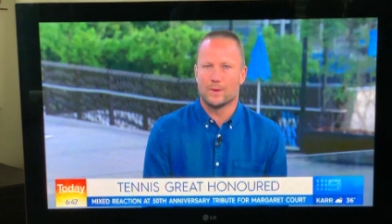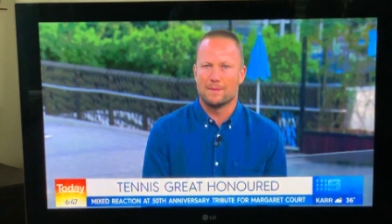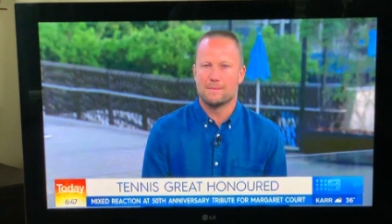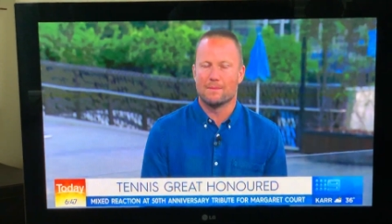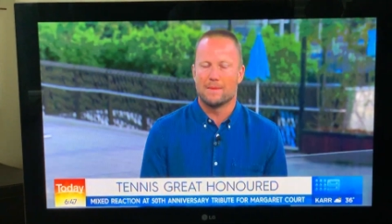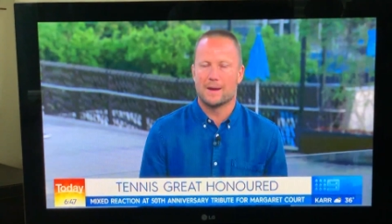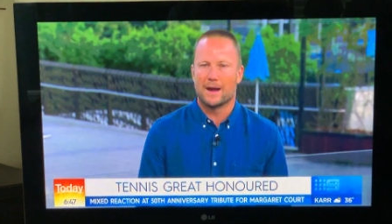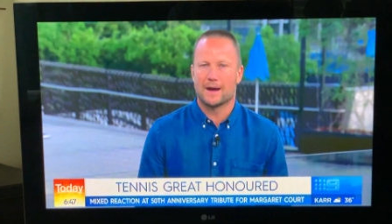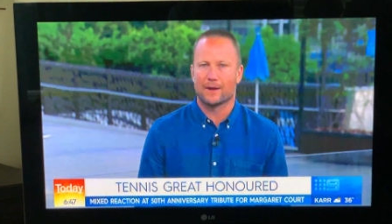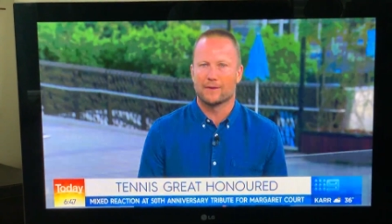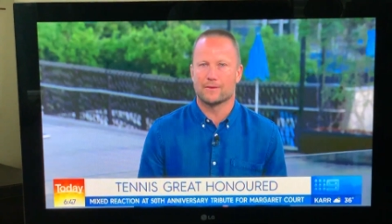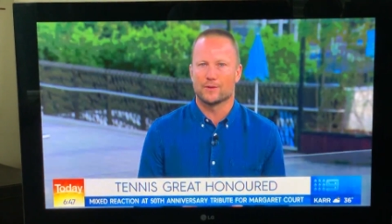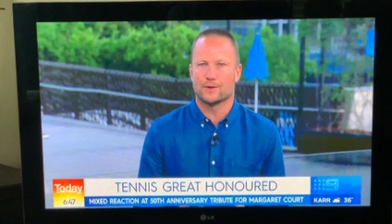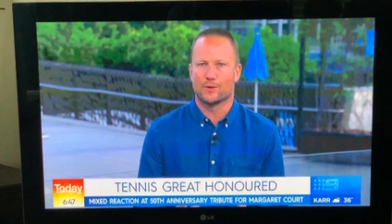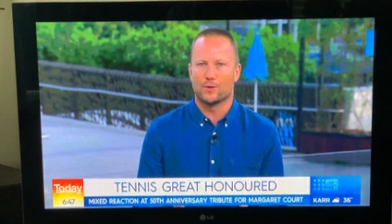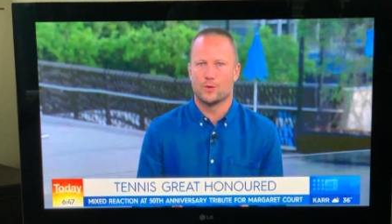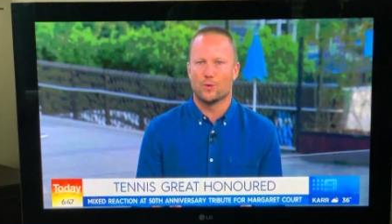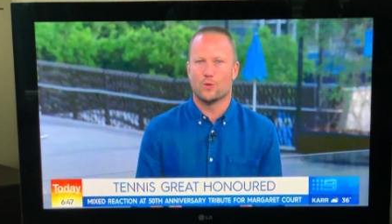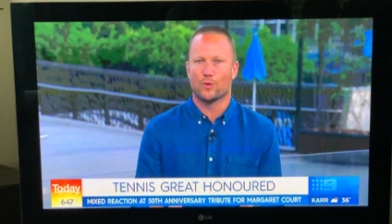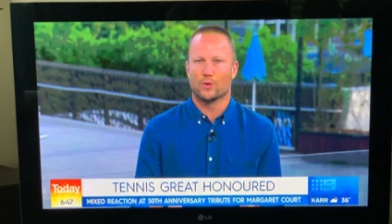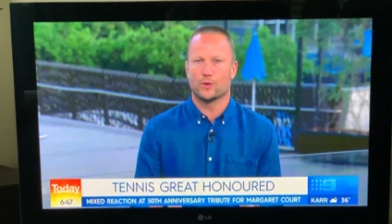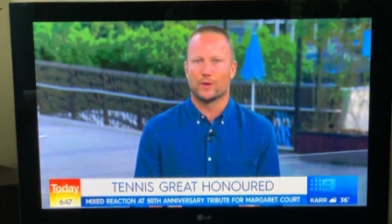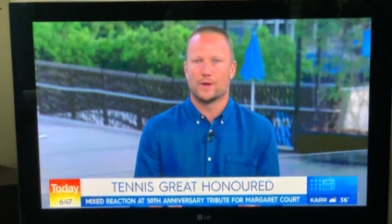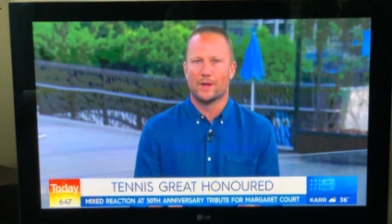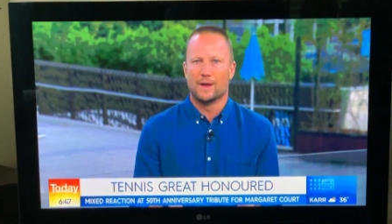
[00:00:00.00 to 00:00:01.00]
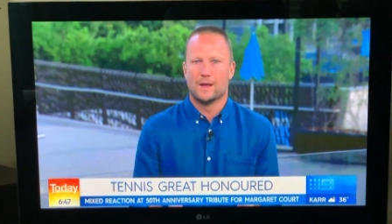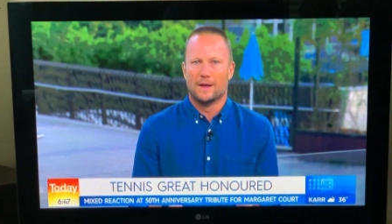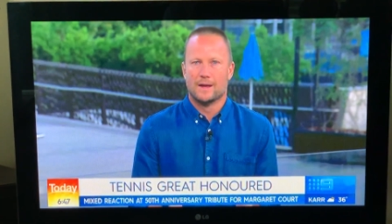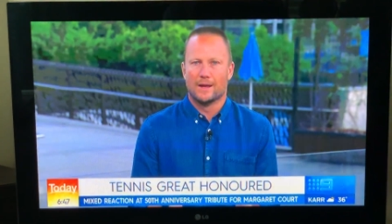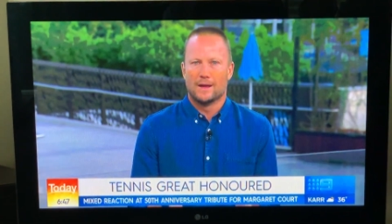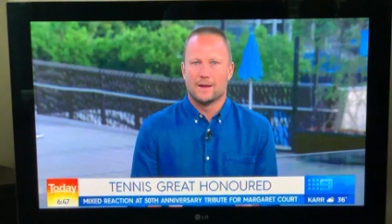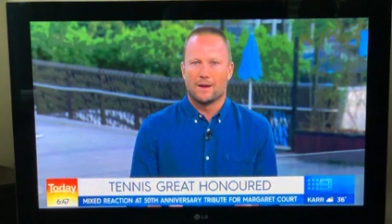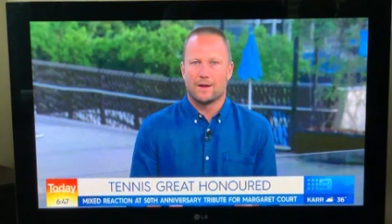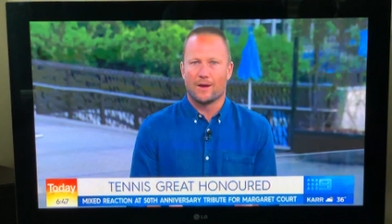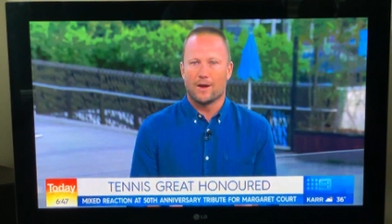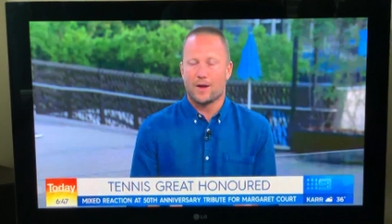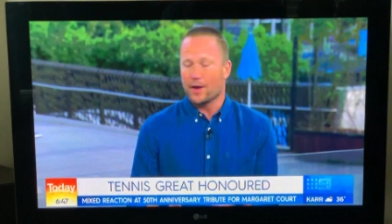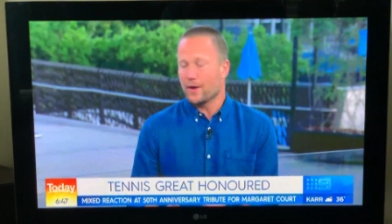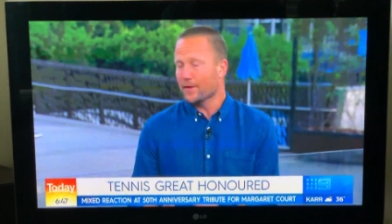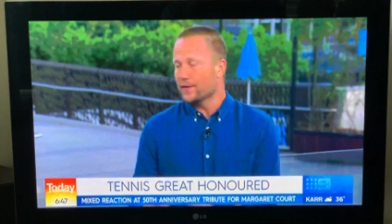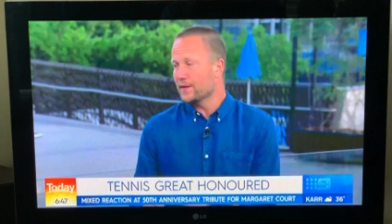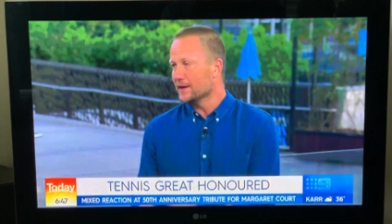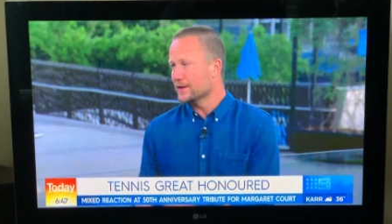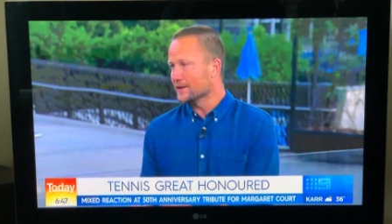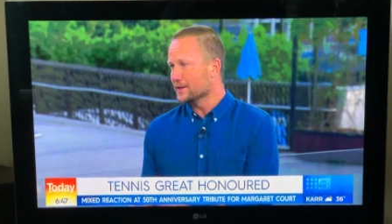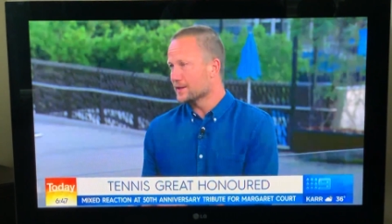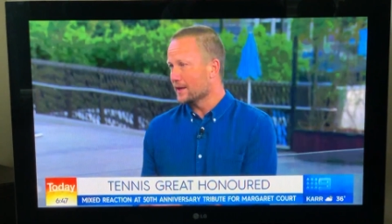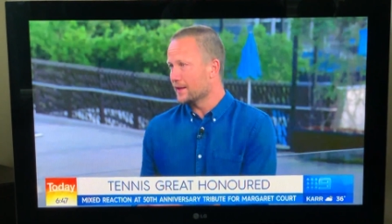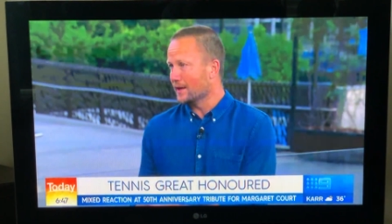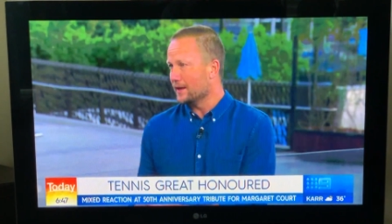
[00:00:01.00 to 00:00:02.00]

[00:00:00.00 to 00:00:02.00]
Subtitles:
when Margaret caught, I think